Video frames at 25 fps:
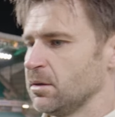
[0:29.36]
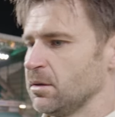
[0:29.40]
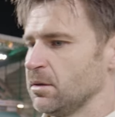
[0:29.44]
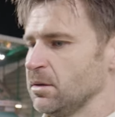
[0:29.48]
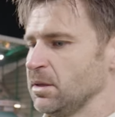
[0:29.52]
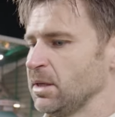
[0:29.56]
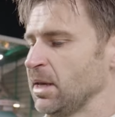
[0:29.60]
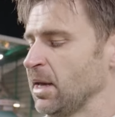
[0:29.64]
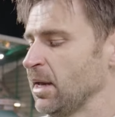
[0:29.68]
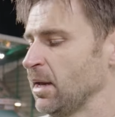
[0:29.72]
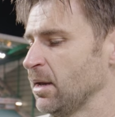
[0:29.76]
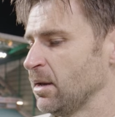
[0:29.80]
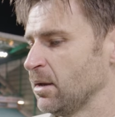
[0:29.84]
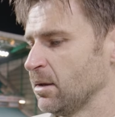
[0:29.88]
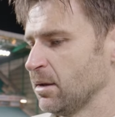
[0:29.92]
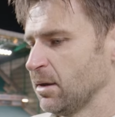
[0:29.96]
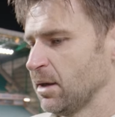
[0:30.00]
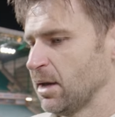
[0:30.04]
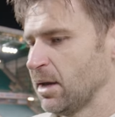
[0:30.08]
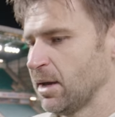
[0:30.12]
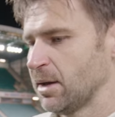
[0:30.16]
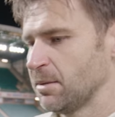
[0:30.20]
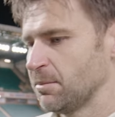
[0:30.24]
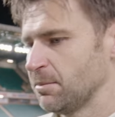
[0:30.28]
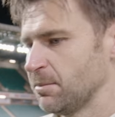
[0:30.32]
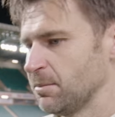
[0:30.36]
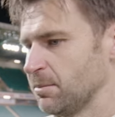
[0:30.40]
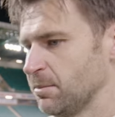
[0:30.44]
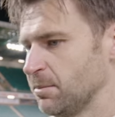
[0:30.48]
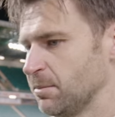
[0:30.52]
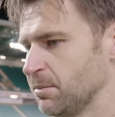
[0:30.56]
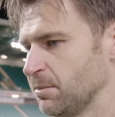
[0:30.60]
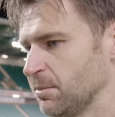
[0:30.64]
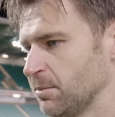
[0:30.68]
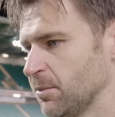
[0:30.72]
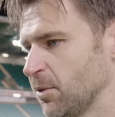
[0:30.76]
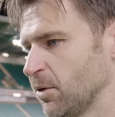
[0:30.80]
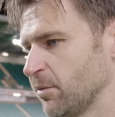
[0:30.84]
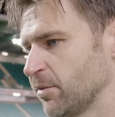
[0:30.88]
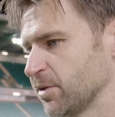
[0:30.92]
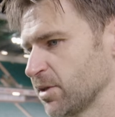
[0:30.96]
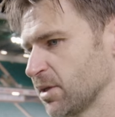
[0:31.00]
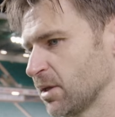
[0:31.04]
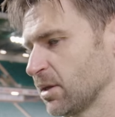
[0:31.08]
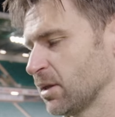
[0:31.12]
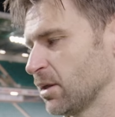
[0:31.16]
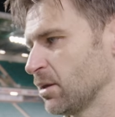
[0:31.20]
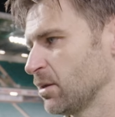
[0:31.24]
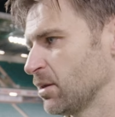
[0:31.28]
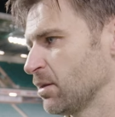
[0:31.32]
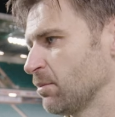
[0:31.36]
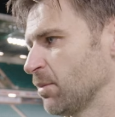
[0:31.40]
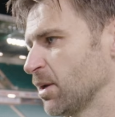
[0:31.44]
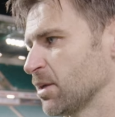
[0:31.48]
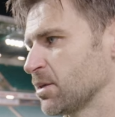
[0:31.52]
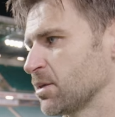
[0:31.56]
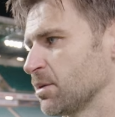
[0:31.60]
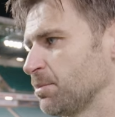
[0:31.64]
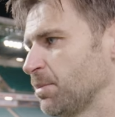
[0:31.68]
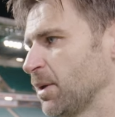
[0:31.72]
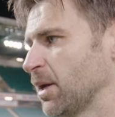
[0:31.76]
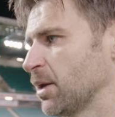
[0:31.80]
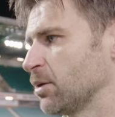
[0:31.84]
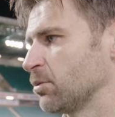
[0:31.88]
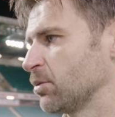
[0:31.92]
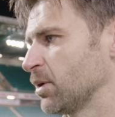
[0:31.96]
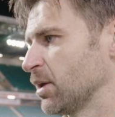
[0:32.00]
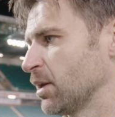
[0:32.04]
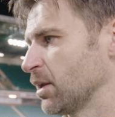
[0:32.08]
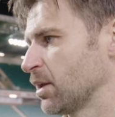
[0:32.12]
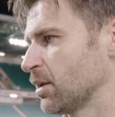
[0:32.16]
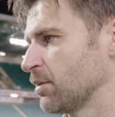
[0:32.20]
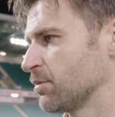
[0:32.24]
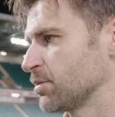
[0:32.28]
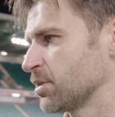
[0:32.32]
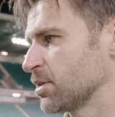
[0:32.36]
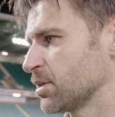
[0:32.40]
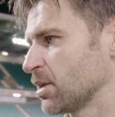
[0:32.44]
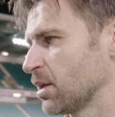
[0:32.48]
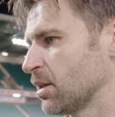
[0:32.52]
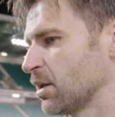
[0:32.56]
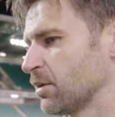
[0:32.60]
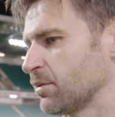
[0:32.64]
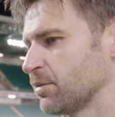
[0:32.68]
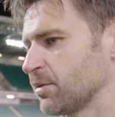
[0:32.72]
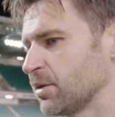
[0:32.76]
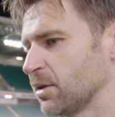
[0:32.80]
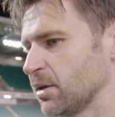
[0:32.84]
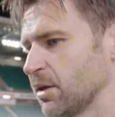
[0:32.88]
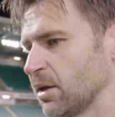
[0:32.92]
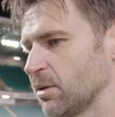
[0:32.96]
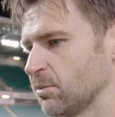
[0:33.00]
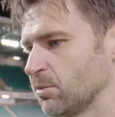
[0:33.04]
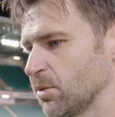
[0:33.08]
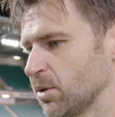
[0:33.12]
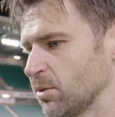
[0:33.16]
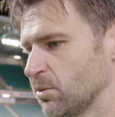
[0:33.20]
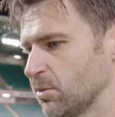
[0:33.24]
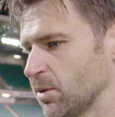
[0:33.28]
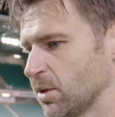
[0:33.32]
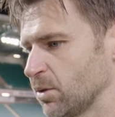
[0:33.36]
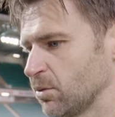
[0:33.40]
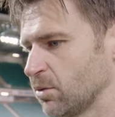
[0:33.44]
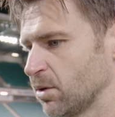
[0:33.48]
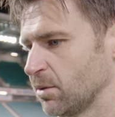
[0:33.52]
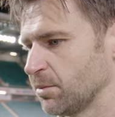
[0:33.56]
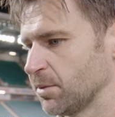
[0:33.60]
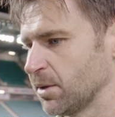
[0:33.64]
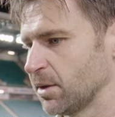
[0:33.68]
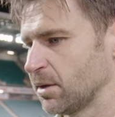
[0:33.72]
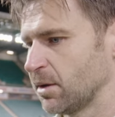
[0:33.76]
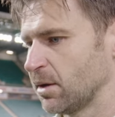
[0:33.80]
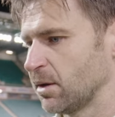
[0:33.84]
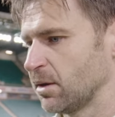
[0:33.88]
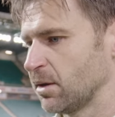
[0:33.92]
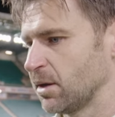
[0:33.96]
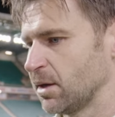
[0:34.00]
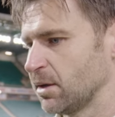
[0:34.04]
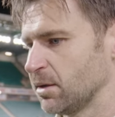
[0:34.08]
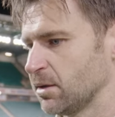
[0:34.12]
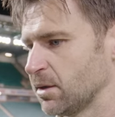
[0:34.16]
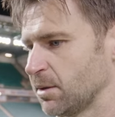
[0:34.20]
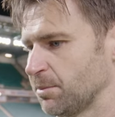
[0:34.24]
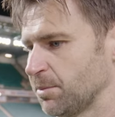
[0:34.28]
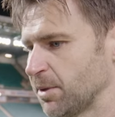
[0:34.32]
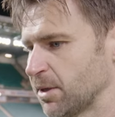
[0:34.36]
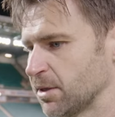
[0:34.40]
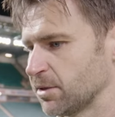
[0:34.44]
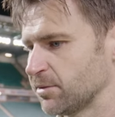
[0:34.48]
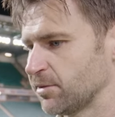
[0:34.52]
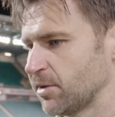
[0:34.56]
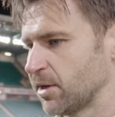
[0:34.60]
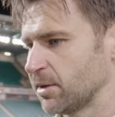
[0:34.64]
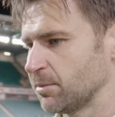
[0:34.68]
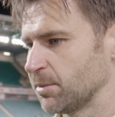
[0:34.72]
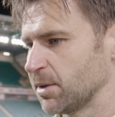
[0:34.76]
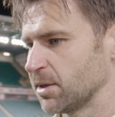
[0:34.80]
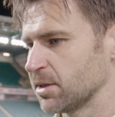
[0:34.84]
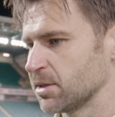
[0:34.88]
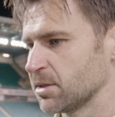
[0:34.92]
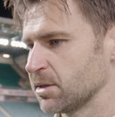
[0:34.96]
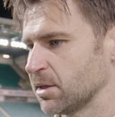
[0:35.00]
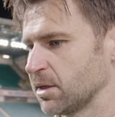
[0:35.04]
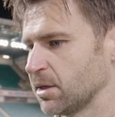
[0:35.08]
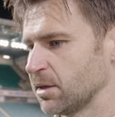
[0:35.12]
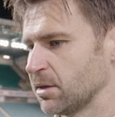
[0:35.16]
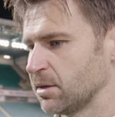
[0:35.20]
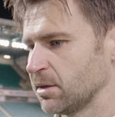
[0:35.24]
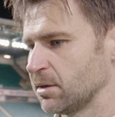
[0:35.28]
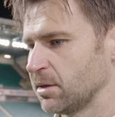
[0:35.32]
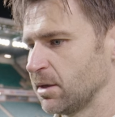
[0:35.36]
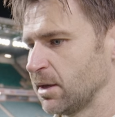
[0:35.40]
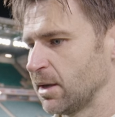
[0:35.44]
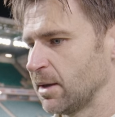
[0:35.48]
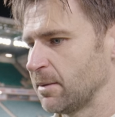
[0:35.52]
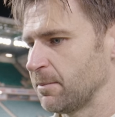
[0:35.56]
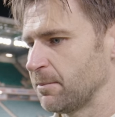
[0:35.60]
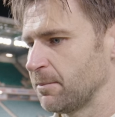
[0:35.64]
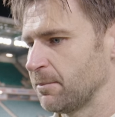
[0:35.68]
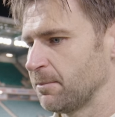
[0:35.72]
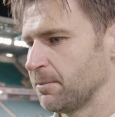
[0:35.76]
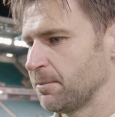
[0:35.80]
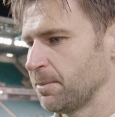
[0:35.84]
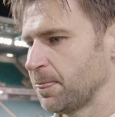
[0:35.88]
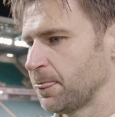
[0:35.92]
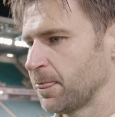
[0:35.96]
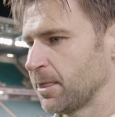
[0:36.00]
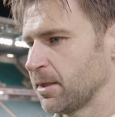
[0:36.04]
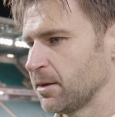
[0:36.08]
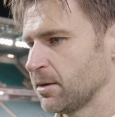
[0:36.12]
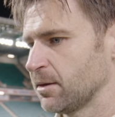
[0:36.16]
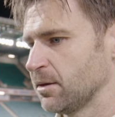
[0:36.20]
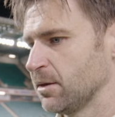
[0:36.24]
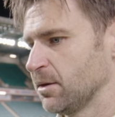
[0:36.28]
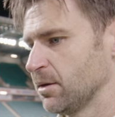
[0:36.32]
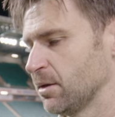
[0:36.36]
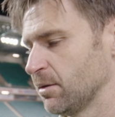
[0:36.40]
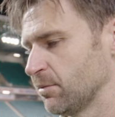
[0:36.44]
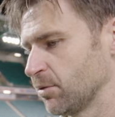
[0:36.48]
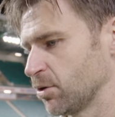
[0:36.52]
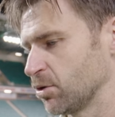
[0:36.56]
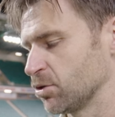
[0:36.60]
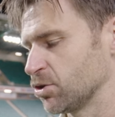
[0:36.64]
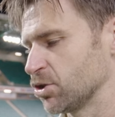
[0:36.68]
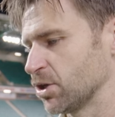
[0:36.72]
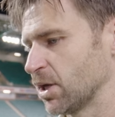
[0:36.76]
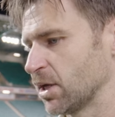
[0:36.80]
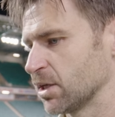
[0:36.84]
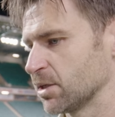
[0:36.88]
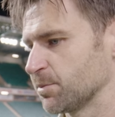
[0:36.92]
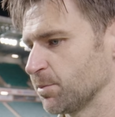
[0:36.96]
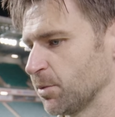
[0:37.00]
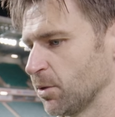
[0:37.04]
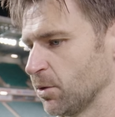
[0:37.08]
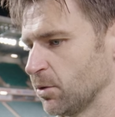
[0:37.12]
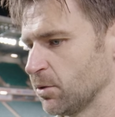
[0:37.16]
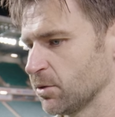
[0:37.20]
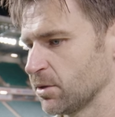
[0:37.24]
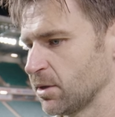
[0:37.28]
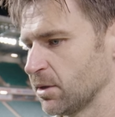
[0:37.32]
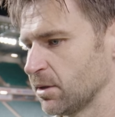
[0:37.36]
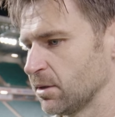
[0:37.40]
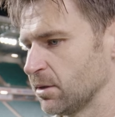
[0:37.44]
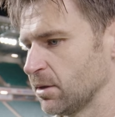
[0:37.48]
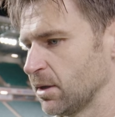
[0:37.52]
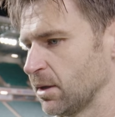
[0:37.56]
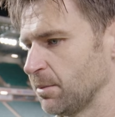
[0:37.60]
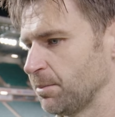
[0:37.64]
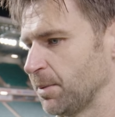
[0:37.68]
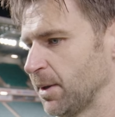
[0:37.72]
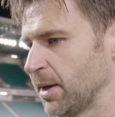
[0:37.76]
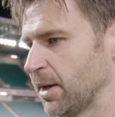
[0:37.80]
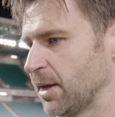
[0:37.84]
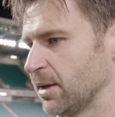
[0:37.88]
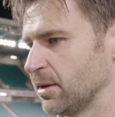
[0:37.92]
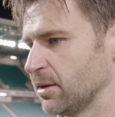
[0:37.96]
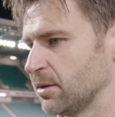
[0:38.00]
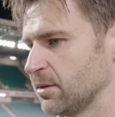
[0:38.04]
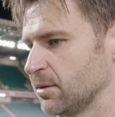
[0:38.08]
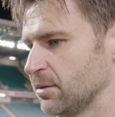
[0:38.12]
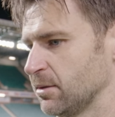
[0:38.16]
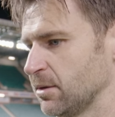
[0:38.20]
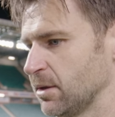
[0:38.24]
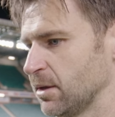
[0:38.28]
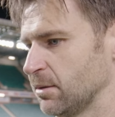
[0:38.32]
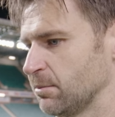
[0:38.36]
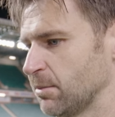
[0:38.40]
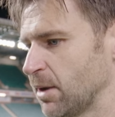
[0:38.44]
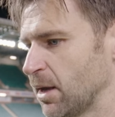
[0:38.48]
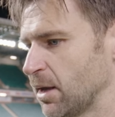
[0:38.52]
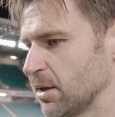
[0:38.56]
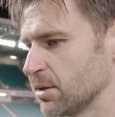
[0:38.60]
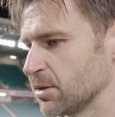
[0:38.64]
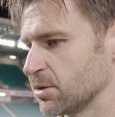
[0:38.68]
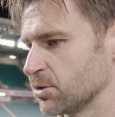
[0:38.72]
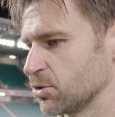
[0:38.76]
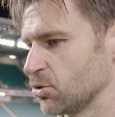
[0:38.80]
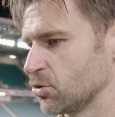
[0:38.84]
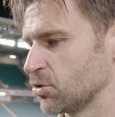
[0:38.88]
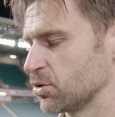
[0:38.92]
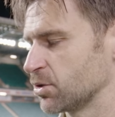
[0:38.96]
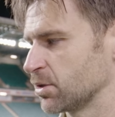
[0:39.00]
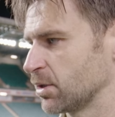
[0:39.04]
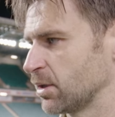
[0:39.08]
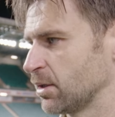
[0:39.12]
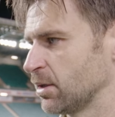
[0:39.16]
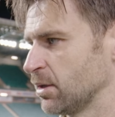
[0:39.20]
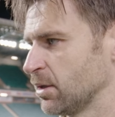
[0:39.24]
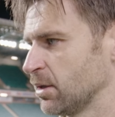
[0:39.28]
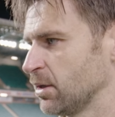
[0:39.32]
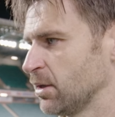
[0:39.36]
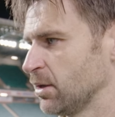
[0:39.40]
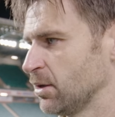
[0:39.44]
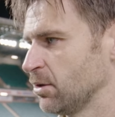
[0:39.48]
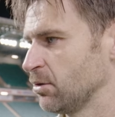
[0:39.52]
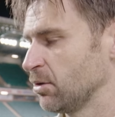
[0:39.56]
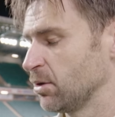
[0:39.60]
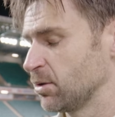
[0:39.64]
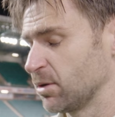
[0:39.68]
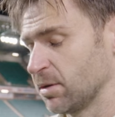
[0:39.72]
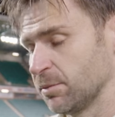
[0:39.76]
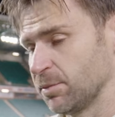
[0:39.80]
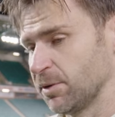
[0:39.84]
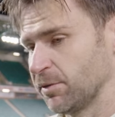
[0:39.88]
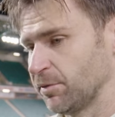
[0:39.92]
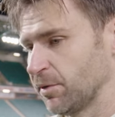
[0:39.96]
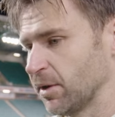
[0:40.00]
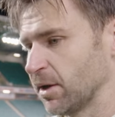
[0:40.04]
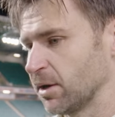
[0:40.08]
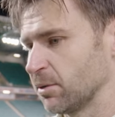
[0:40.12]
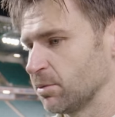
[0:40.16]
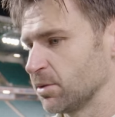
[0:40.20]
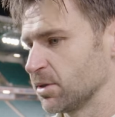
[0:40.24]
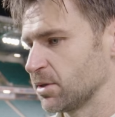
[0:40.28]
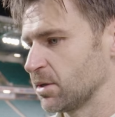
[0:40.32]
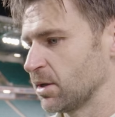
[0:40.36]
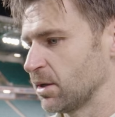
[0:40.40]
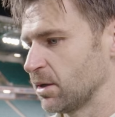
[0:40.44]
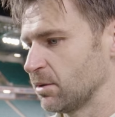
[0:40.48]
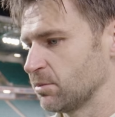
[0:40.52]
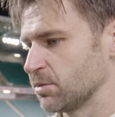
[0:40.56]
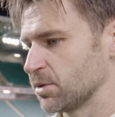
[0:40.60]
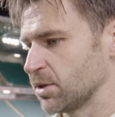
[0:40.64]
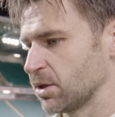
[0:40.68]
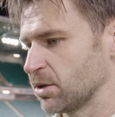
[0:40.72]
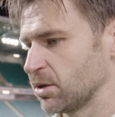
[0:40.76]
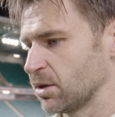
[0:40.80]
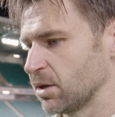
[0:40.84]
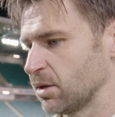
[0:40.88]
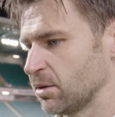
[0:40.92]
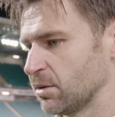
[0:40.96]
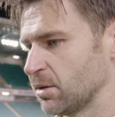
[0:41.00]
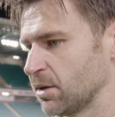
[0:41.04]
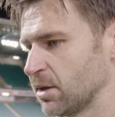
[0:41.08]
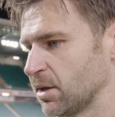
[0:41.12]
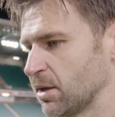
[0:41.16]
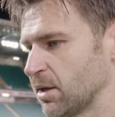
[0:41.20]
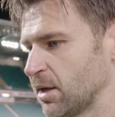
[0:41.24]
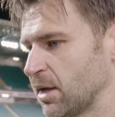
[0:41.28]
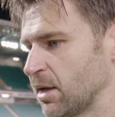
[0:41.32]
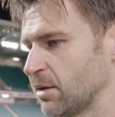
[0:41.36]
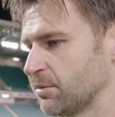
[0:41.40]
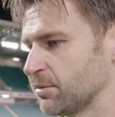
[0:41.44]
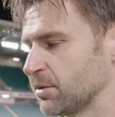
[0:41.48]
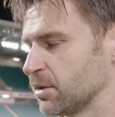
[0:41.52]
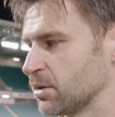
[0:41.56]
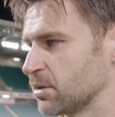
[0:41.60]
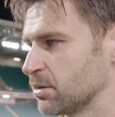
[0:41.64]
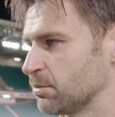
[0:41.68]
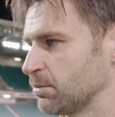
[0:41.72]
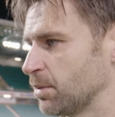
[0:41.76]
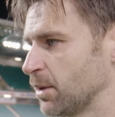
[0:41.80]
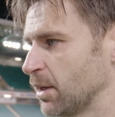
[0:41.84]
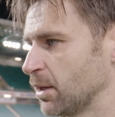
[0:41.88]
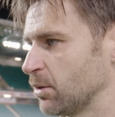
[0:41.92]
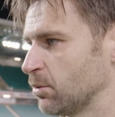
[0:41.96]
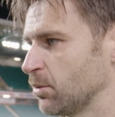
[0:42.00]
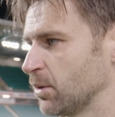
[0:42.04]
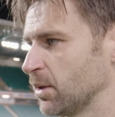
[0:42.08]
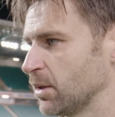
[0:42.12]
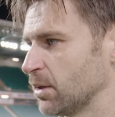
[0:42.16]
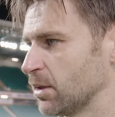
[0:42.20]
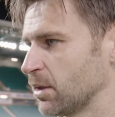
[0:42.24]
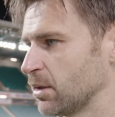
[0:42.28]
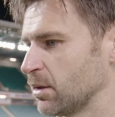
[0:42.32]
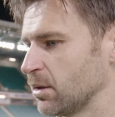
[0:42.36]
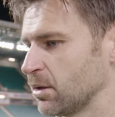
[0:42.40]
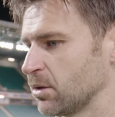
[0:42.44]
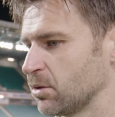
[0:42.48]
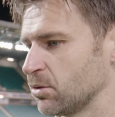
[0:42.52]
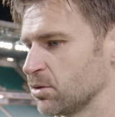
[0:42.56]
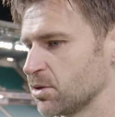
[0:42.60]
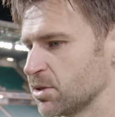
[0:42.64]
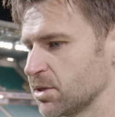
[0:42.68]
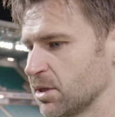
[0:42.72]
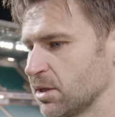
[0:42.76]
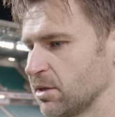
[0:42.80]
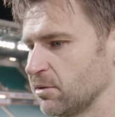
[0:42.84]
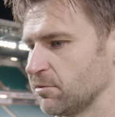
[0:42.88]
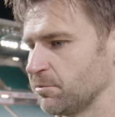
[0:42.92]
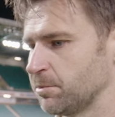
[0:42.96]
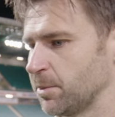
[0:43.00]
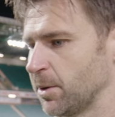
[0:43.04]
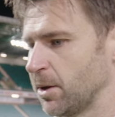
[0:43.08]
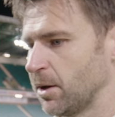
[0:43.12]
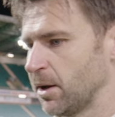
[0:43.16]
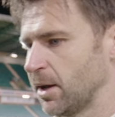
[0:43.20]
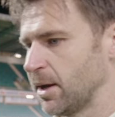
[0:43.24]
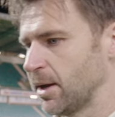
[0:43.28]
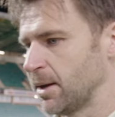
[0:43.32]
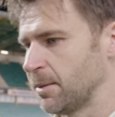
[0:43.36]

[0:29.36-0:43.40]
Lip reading: Yeah, obviously they miss a penalty and it gives us a lift, and then we go up the other end of the pitch 5 minutes later and a good chance blocked and a pen and Martin's usually. To be fair, it was a half decent penalty and a good save, but